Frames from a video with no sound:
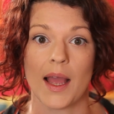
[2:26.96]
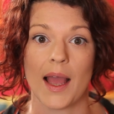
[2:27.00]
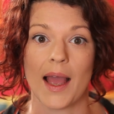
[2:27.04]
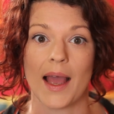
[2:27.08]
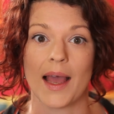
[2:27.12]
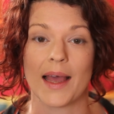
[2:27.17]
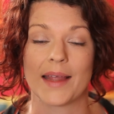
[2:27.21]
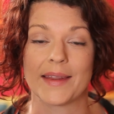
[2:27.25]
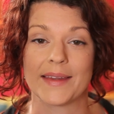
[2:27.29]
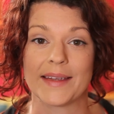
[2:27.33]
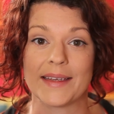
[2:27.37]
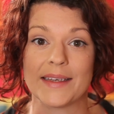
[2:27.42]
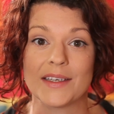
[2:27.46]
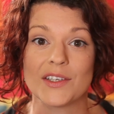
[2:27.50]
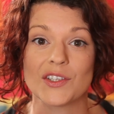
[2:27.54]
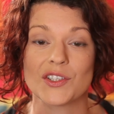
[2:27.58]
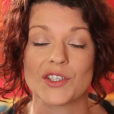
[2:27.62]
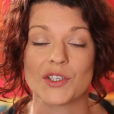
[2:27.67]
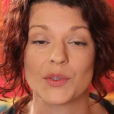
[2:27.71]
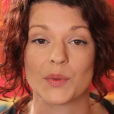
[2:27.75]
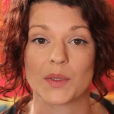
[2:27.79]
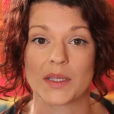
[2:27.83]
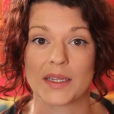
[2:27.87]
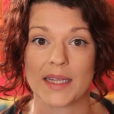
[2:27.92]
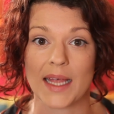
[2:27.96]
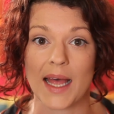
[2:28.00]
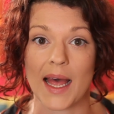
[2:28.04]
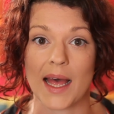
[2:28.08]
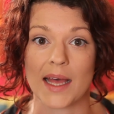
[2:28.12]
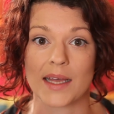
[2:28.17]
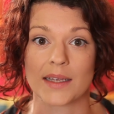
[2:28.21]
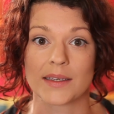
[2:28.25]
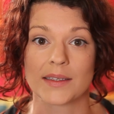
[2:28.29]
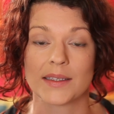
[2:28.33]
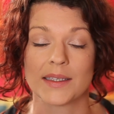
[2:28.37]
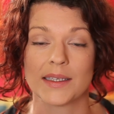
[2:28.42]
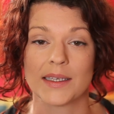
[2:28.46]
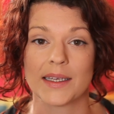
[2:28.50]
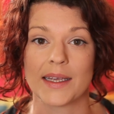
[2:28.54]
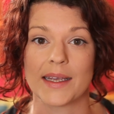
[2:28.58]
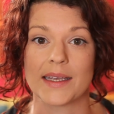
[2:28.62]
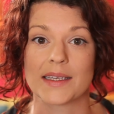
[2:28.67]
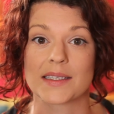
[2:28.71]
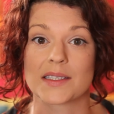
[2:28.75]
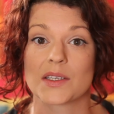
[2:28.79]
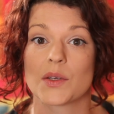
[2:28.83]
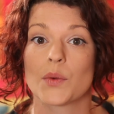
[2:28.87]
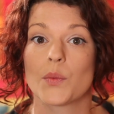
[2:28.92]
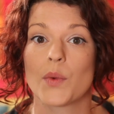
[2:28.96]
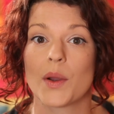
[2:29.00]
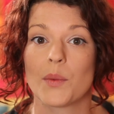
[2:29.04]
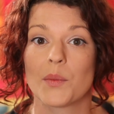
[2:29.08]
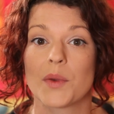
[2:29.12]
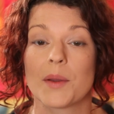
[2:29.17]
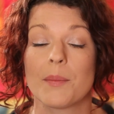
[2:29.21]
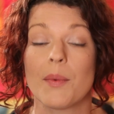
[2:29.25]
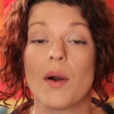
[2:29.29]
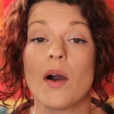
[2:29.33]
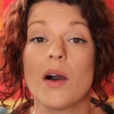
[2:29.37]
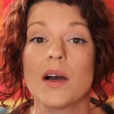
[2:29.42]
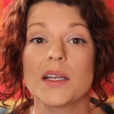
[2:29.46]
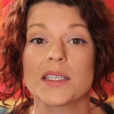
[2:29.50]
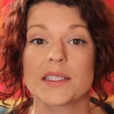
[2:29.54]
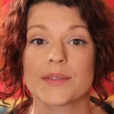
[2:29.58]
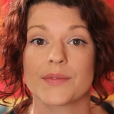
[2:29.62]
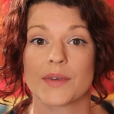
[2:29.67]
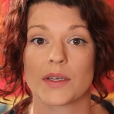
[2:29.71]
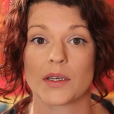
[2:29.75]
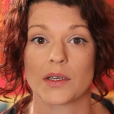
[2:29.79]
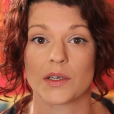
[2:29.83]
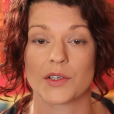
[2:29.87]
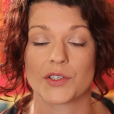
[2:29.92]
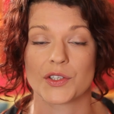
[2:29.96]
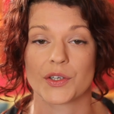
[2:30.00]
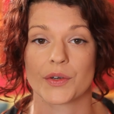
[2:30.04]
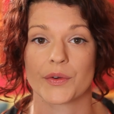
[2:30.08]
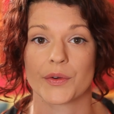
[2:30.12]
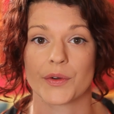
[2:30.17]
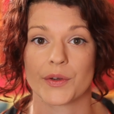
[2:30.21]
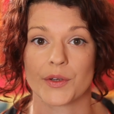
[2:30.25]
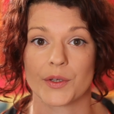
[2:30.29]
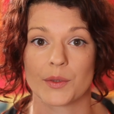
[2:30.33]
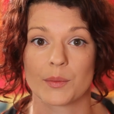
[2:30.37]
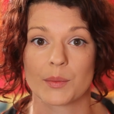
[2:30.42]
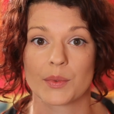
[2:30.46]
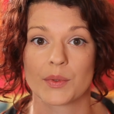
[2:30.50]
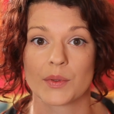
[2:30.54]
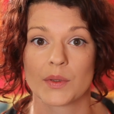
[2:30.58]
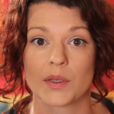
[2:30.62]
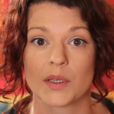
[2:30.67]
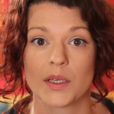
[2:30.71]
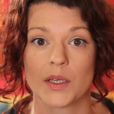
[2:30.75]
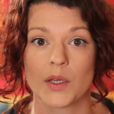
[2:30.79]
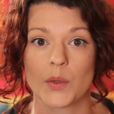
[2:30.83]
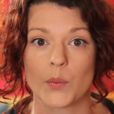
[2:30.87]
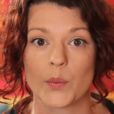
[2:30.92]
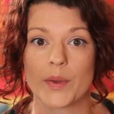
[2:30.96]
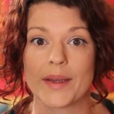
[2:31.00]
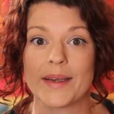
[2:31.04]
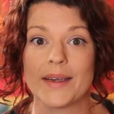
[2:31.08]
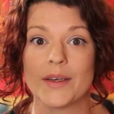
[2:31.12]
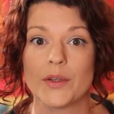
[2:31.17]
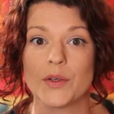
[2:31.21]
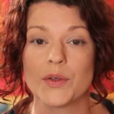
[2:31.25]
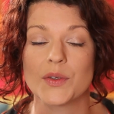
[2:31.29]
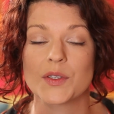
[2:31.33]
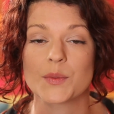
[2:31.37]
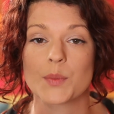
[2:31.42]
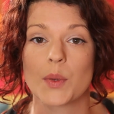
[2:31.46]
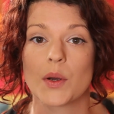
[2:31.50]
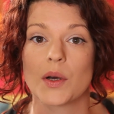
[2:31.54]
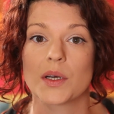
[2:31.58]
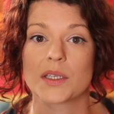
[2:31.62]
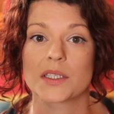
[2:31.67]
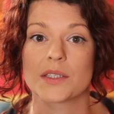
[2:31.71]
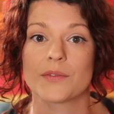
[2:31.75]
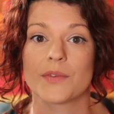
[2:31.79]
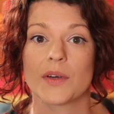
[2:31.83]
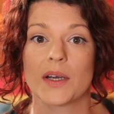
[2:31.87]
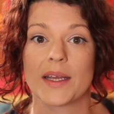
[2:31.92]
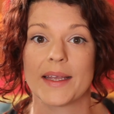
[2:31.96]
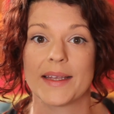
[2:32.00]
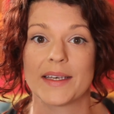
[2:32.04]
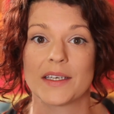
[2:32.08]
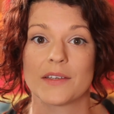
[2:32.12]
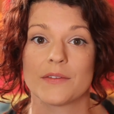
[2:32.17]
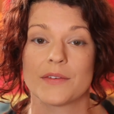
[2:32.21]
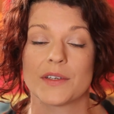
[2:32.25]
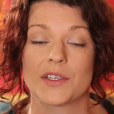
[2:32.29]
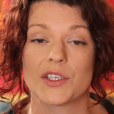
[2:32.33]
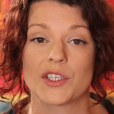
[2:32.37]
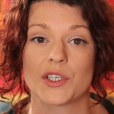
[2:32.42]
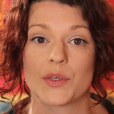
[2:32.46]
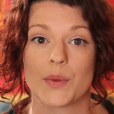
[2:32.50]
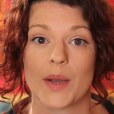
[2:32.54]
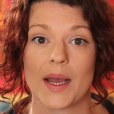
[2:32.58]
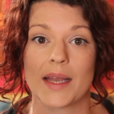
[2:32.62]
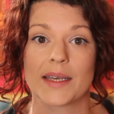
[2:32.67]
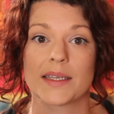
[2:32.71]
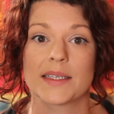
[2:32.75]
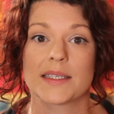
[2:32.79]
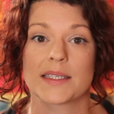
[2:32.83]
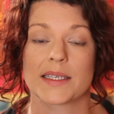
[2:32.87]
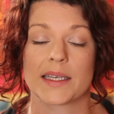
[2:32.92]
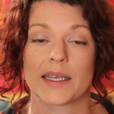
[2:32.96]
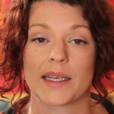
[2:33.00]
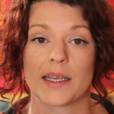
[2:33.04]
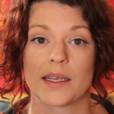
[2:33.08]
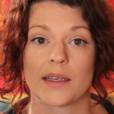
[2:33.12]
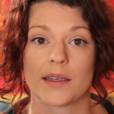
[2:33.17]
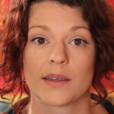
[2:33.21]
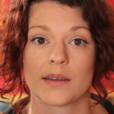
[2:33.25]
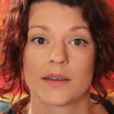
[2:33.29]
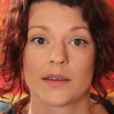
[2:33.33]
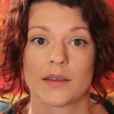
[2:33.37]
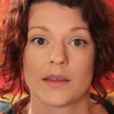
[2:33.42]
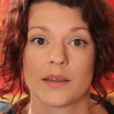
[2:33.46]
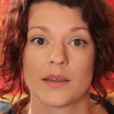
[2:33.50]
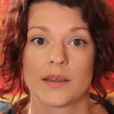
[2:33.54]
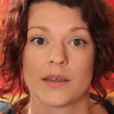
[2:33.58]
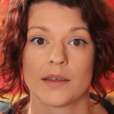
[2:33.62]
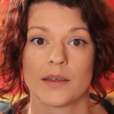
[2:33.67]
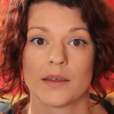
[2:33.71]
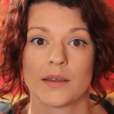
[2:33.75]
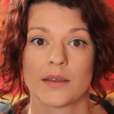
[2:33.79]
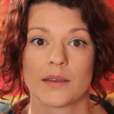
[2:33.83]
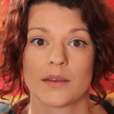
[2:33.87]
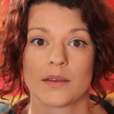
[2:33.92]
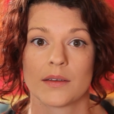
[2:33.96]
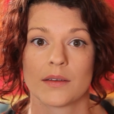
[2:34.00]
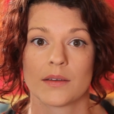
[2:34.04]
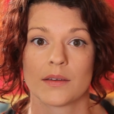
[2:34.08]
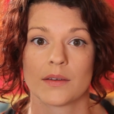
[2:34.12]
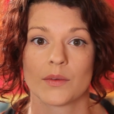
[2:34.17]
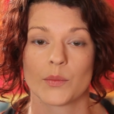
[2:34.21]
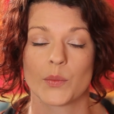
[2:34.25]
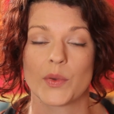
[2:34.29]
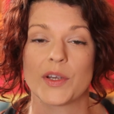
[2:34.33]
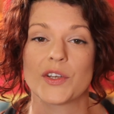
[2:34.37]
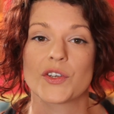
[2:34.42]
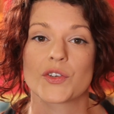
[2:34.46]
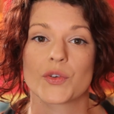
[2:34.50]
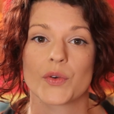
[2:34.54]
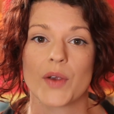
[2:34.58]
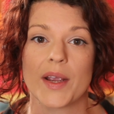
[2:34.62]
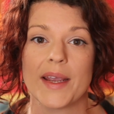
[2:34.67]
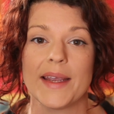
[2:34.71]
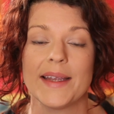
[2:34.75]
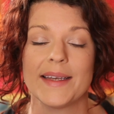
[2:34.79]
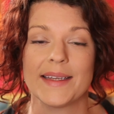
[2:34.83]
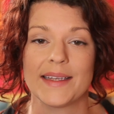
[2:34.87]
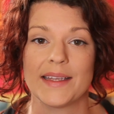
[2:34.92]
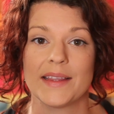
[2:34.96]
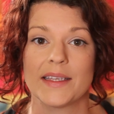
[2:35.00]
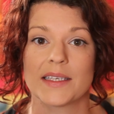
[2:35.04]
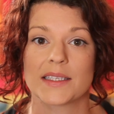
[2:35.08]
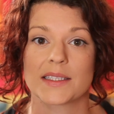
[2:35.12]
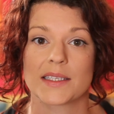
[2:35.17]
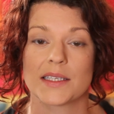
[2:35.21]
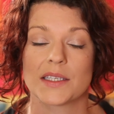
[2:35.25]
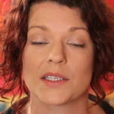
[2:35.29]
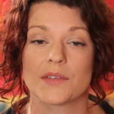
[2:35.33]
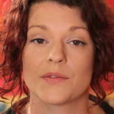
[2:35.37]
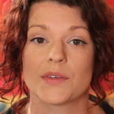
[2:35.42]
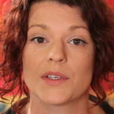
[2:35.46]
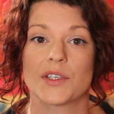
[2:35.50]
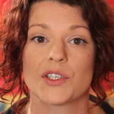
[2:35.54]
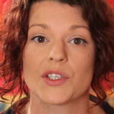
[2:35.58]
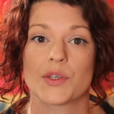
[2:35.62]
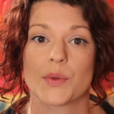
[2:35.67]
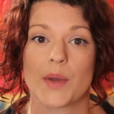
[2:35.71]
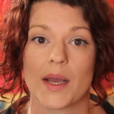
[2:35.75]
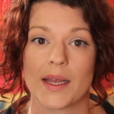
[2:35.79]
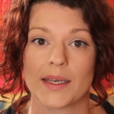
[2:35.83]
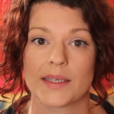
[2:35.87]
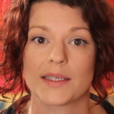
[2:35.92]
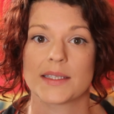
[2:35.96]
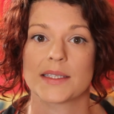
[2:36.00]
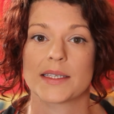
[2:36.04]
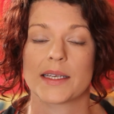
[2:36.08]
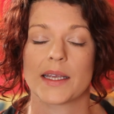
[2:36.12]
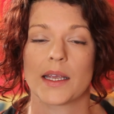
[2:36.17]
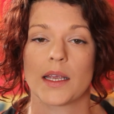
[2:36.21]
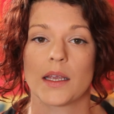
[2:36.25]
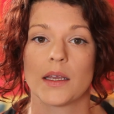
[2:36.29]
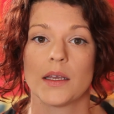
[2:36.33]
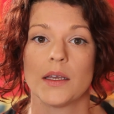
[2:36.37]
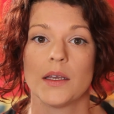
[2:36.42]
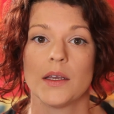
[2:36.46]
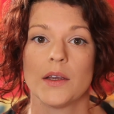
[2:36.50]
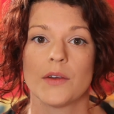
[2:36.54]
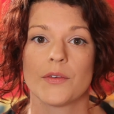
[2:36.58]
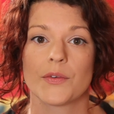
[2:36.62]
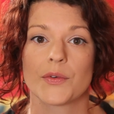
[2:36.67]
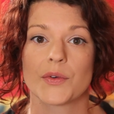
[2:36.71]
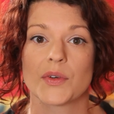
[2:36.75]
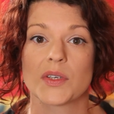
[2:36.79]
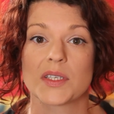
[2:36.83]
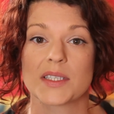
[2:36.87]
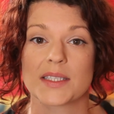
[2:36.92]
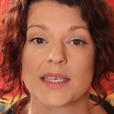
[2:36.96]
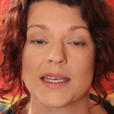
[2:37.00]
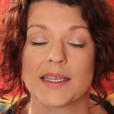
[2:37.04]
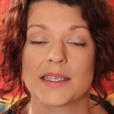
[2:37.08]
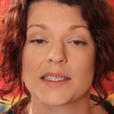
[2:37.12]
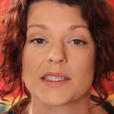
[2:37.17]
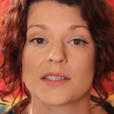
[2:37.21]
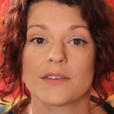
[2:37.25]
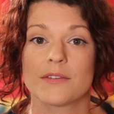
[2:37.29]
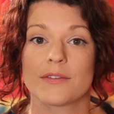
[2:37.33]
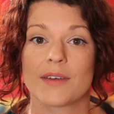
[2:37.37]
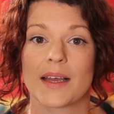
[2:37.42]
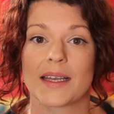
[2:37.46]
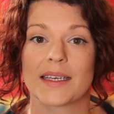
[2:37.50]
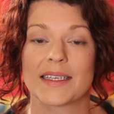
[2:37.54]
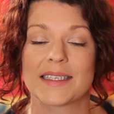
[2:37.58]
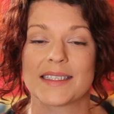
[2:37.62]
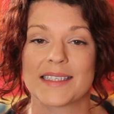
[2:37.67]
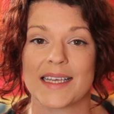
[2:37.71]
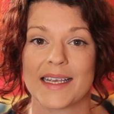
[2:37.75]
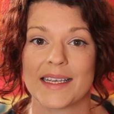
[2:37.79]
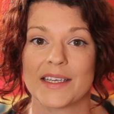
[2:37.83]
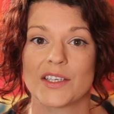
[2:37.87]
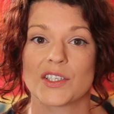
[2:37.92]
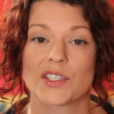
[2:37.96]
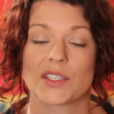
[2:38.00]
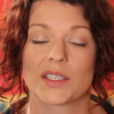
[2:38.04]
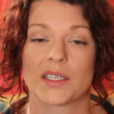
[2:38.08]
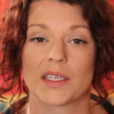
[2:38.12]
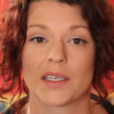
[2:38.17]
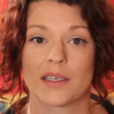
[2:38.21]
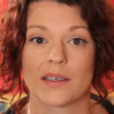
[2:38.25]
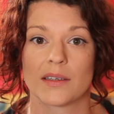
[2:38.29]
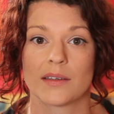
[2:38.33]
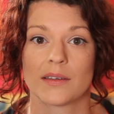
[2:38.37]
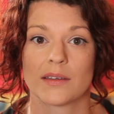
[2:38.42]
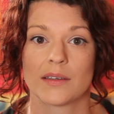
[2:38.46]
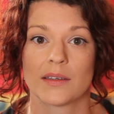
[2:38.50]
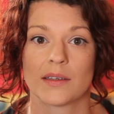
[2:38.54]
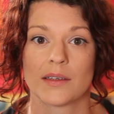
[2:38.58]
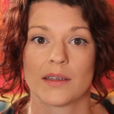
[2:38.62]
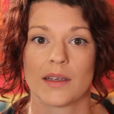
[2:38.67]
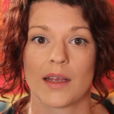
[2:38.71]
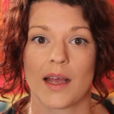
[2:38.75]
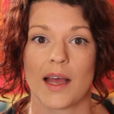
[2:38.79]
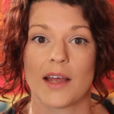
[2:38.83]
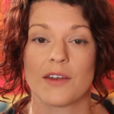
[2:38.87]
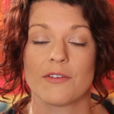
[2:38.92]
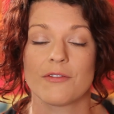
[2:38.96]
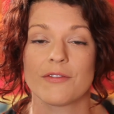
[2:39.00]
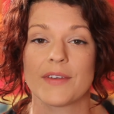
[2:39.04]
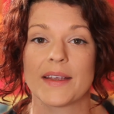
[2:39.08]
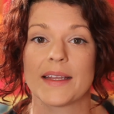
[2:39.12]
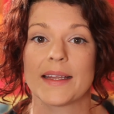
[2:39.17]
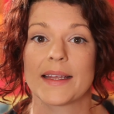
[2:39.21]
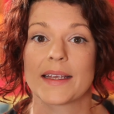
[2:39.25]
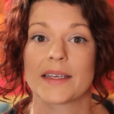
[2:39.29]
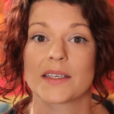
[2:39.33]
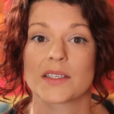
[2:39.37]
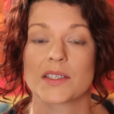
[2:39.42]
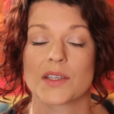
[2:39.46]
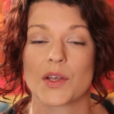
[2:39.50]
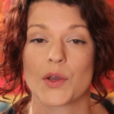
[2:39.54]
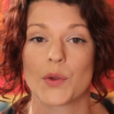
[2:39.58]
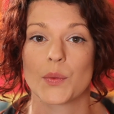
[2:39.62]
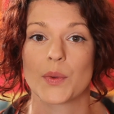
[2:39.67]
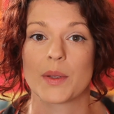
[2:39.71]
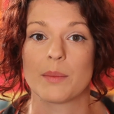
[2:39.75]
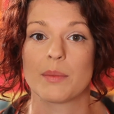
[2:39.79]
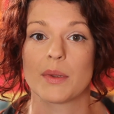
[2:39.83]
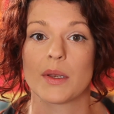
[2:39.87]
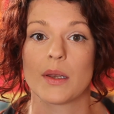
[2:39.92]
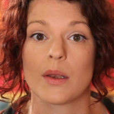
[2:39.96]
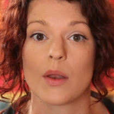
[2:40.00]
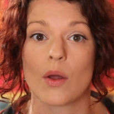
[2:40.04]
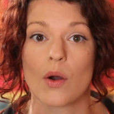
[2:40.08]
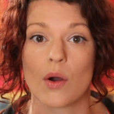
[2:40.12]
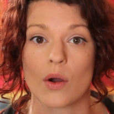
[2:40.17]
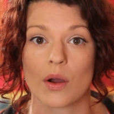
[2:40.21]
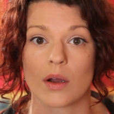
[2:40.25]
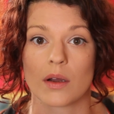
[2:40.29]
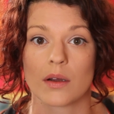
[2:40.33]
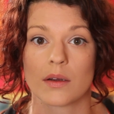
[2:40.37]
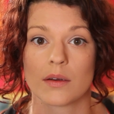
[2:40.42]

and the issue with that is that when we're part of a larger group, we lose part of our individuality. We trade in this individuality for a sense of validation and feeling as though we belong.